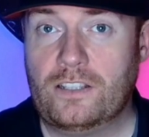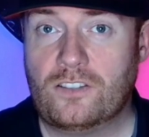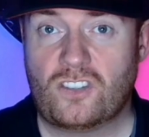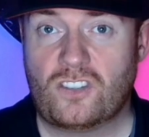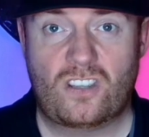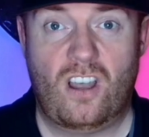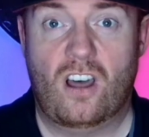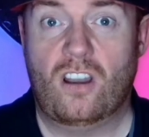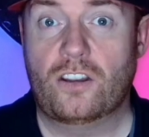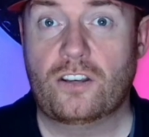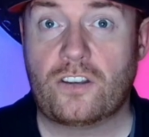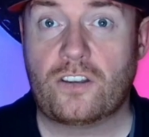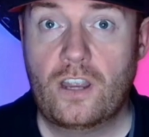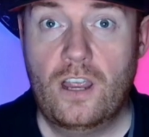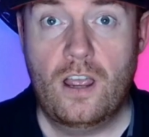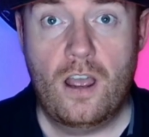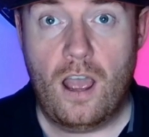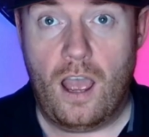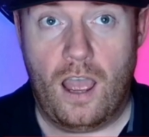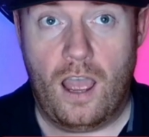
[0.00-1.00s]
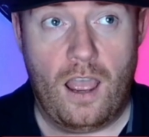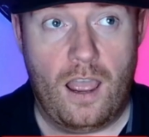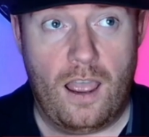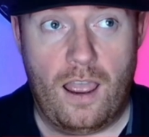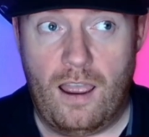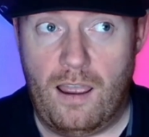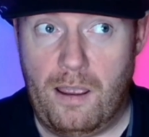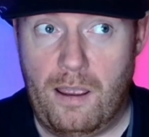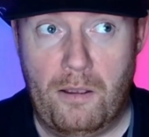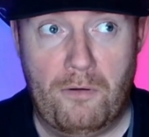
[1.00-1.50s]
solid,
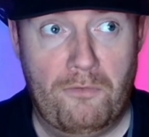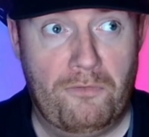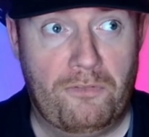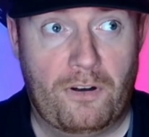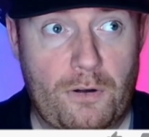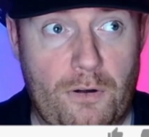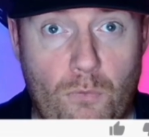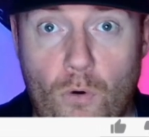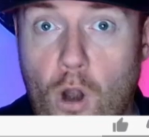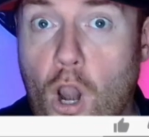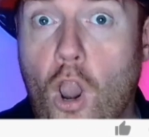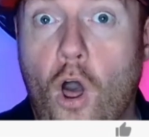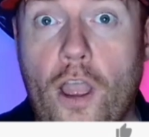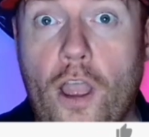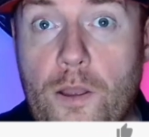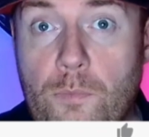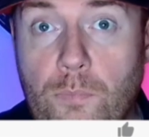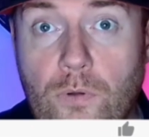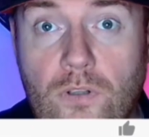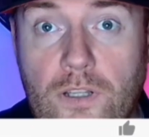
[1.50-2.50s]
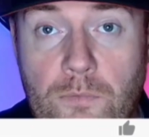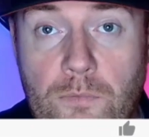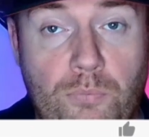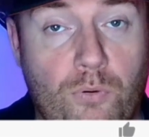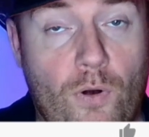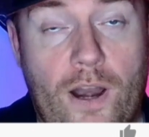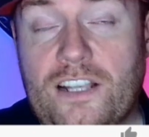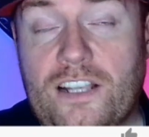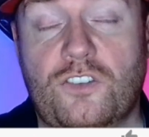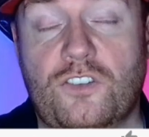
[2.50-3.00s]
very reliable,
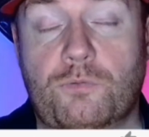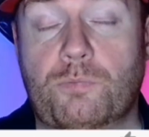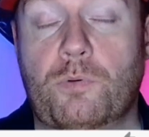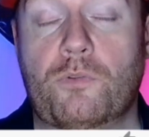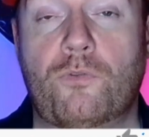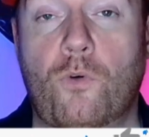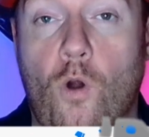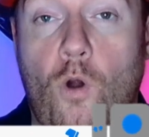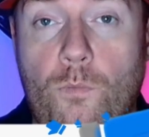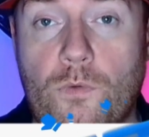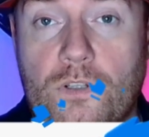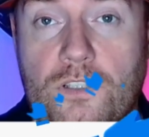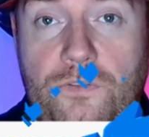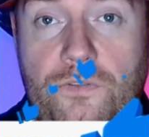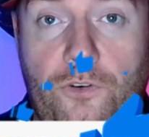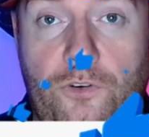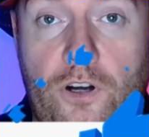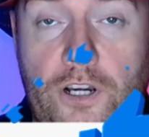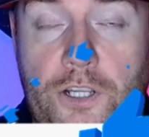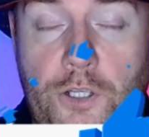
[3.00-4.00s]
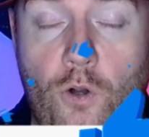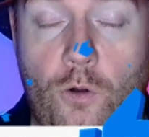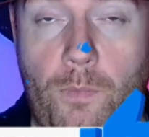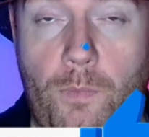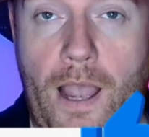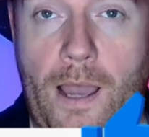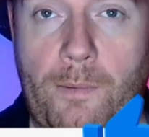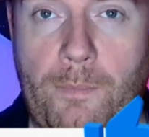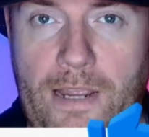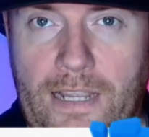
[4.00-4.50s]
impressive performance for a young
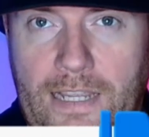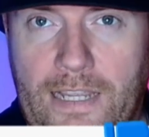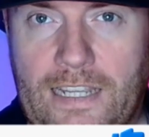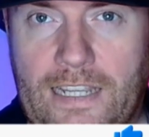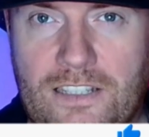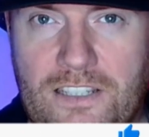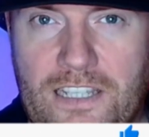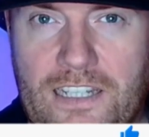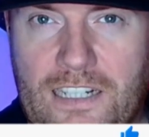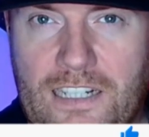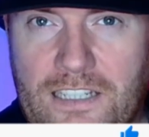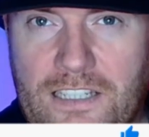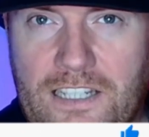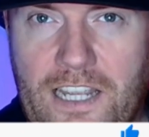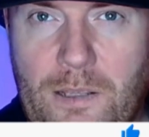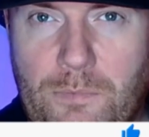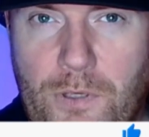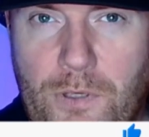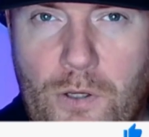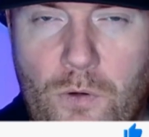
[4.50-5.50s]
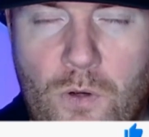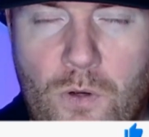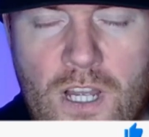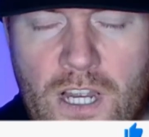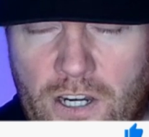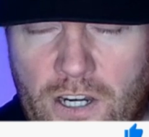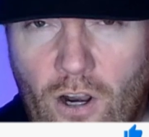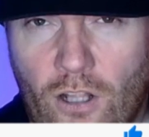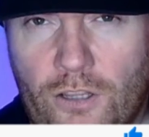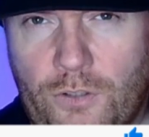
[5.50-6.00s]
man making his England debut.
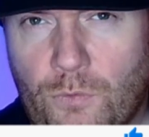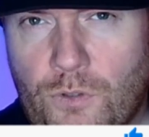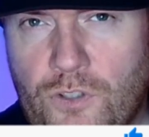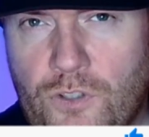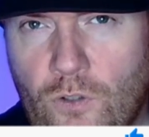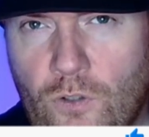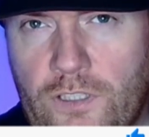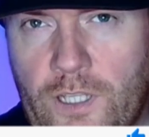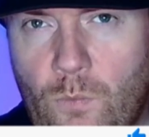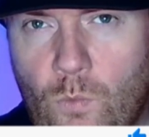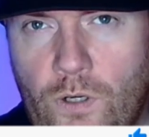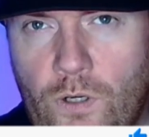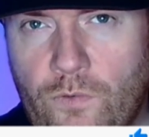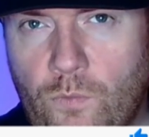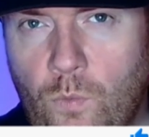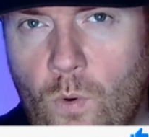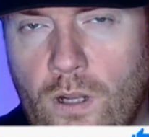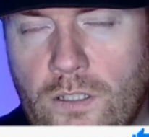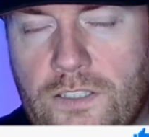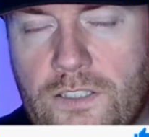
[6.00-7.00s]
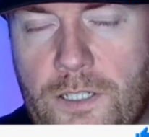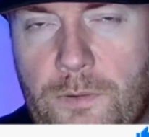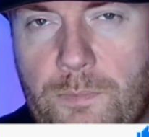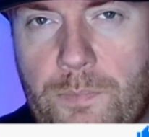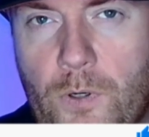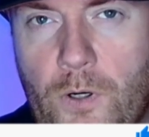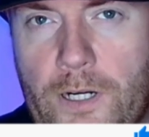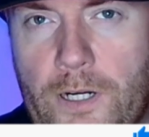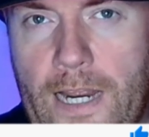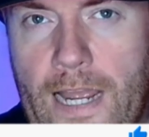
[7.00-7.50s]
Not the result they would have wanted,
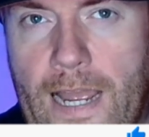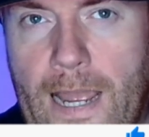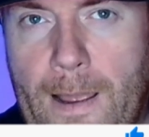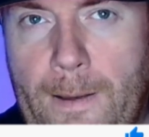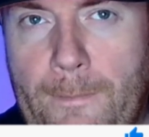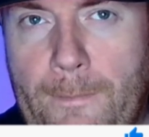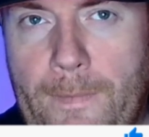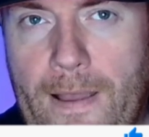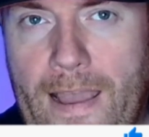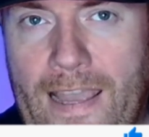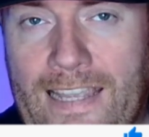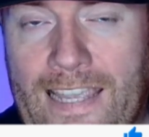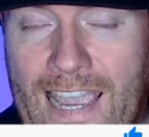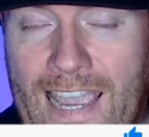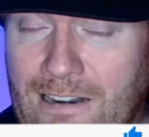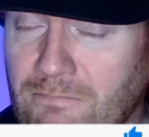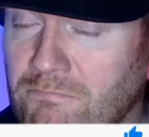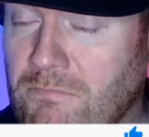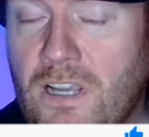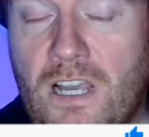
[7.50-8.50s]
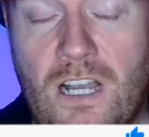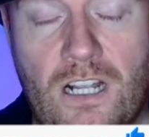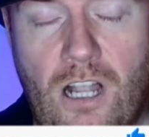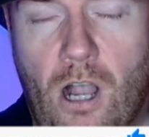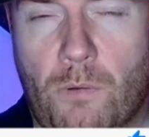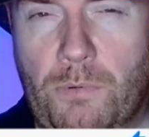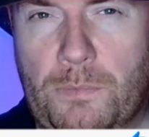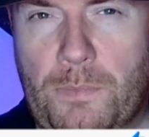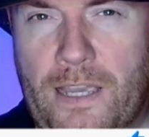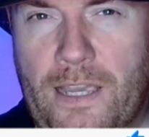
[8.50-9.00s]
but again,
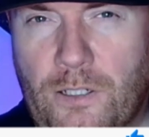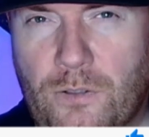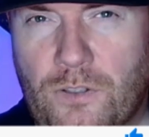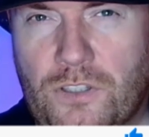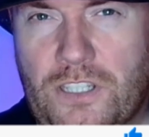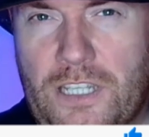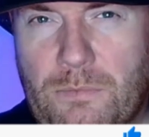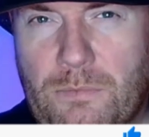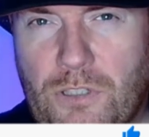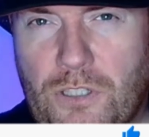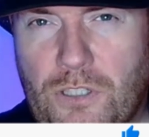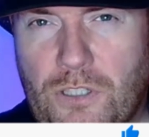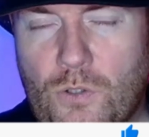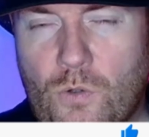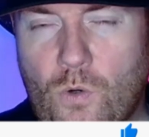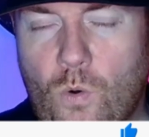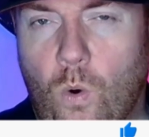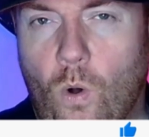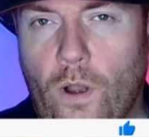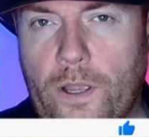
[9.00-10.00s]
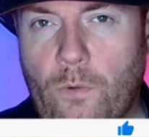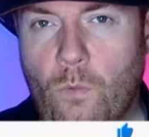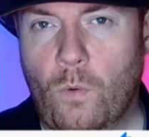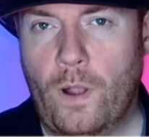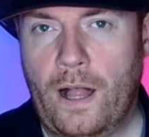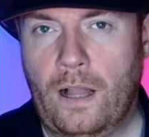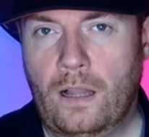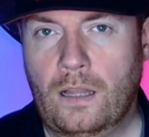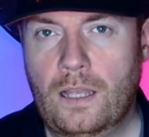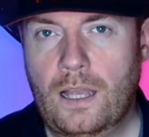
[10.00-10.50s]
Kobbie Mainoo seemed to do quite
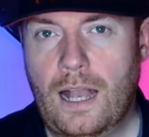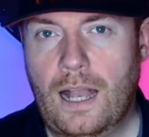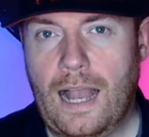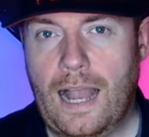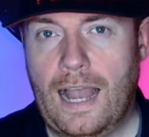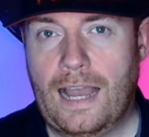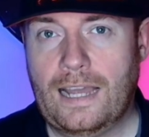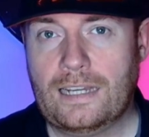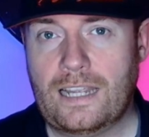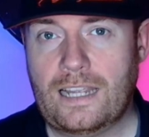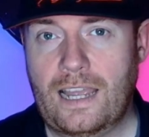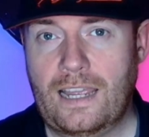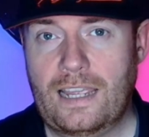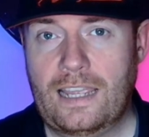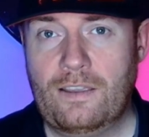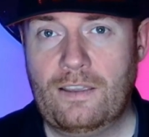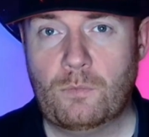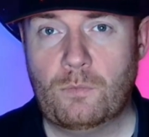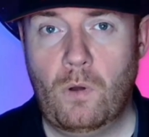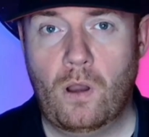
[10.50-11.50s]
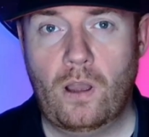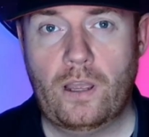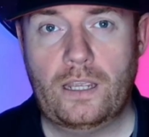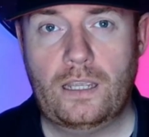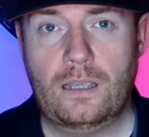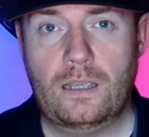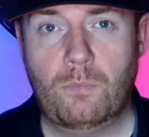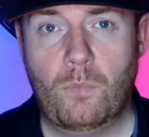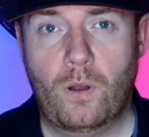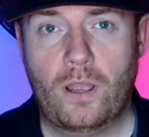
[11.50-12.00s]
well, and even
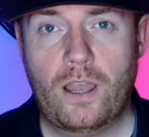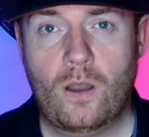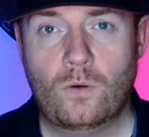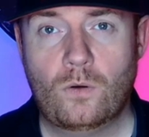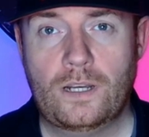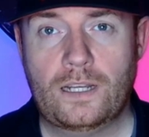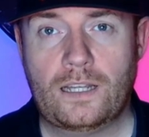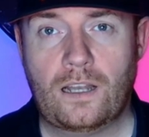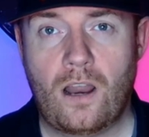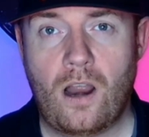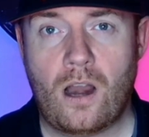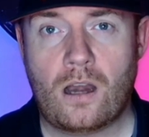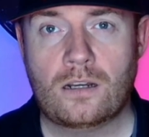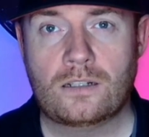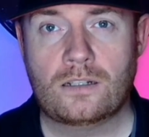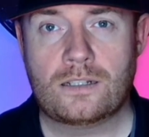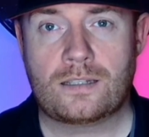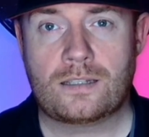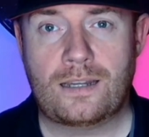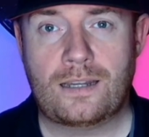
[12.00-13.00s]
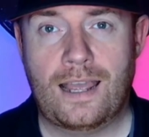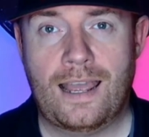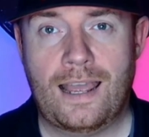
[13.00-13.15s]
my own little Ireland,